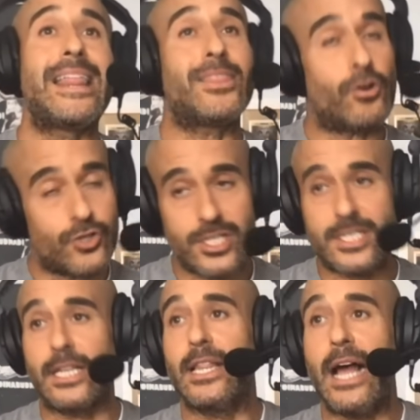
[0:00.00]
there are
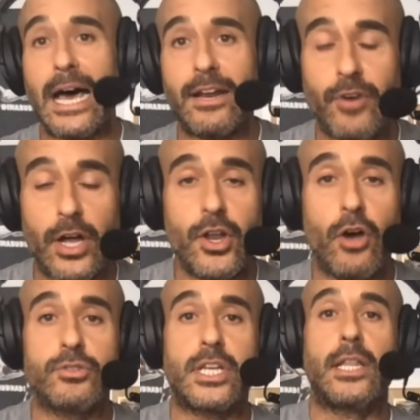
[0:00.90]
just a lot of
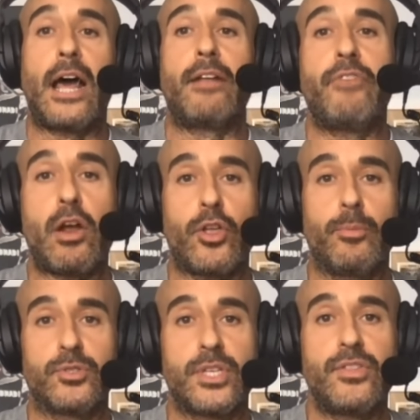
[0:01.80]
unknowns and a lot of
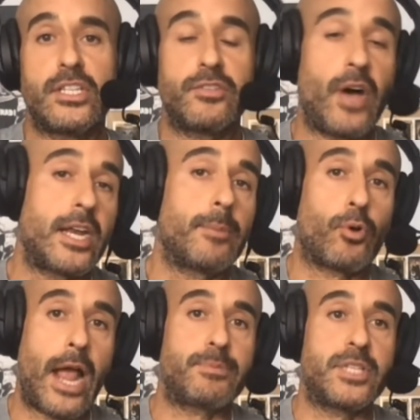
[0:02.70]
variables in this fight, and
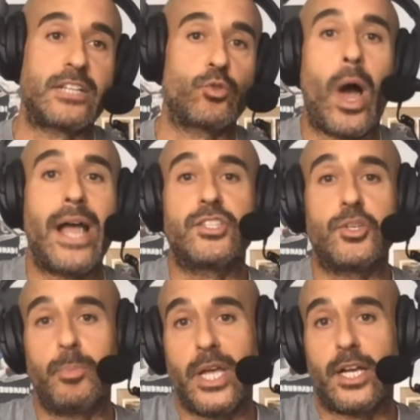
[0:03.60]
perhaps that's why it's
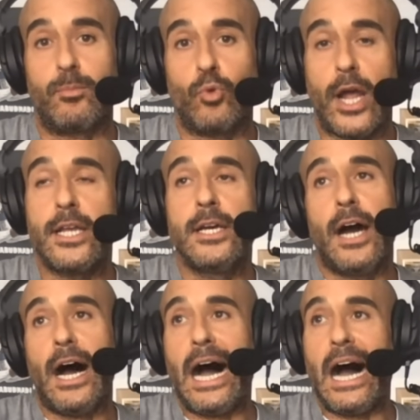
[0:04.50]
a pick'em, right?
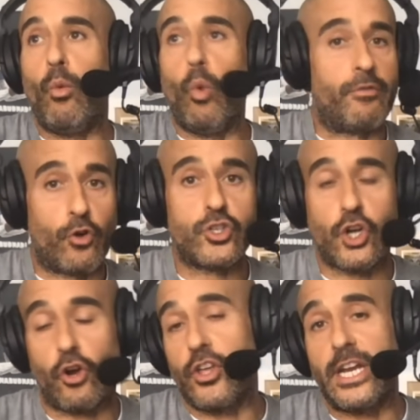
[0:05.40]
Uh, what
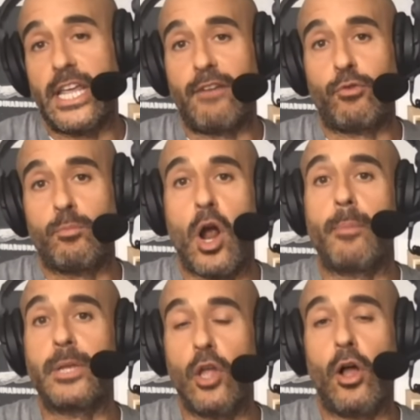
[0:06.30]
version are you going to get from
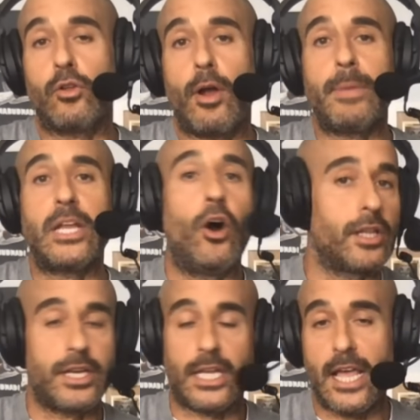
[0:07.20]
Robbie Lawler? I mean,
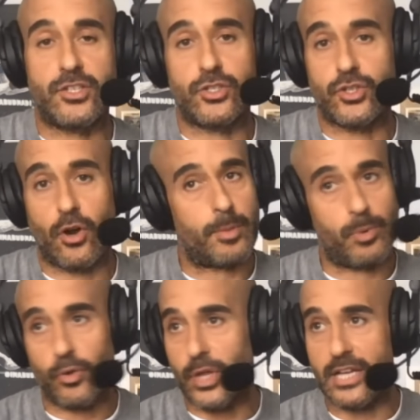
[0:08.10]
all indications are that
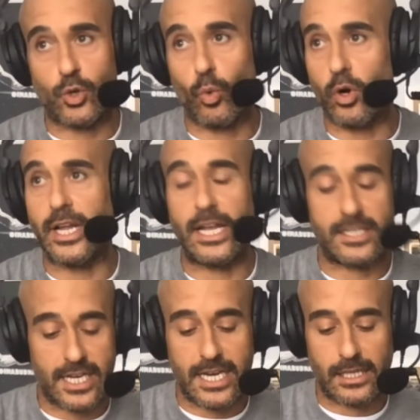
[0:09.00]
both guys are working
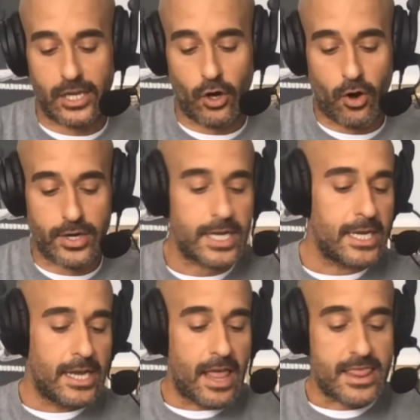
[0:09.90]
exceedingly hard
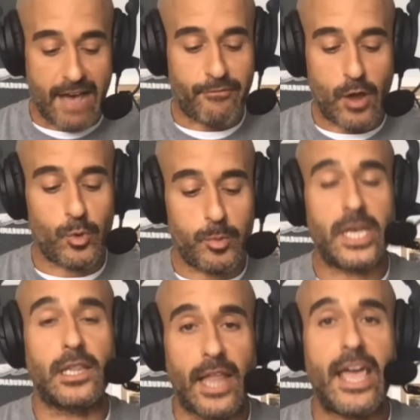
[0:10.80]
that fight would
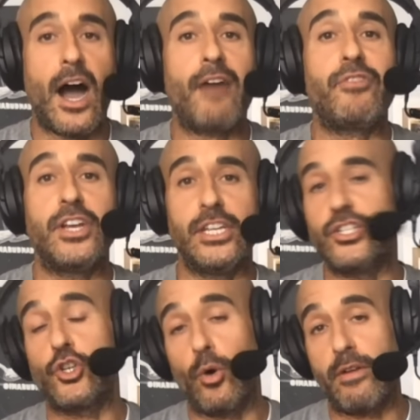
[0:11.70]
be a layoff and
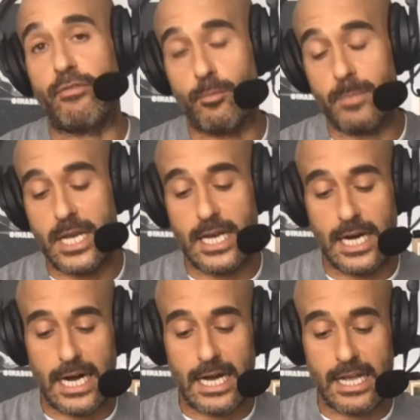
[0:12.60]
enjoy for me
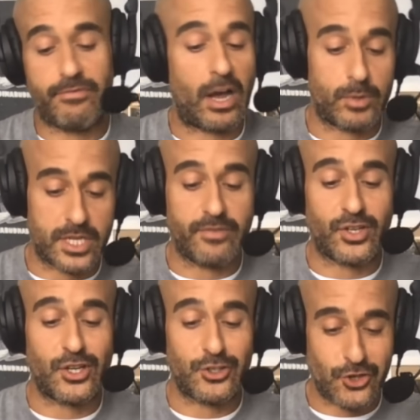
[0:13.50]
uh, if I was
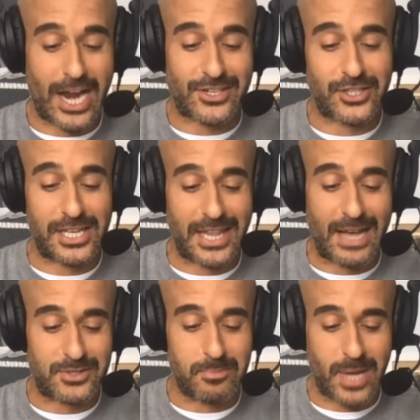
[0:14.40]
even contractually
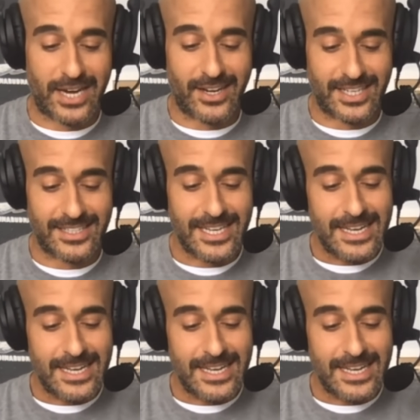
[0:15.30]
allowed to bet on it.